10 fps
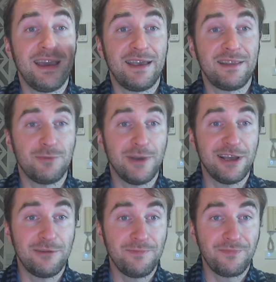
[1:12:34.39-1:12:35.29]

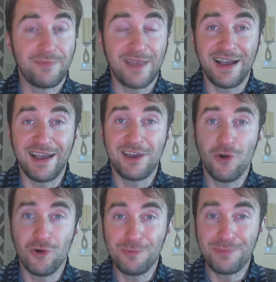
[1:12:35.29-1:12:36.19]
well, I
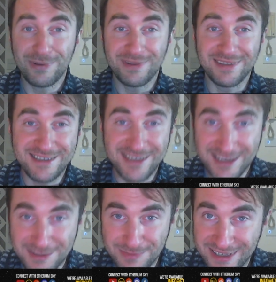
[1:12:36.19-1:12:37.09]
hope this has
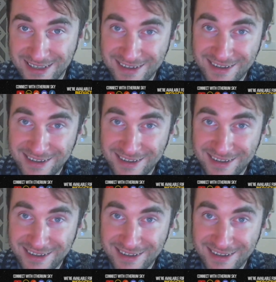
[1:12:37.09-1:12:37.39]
been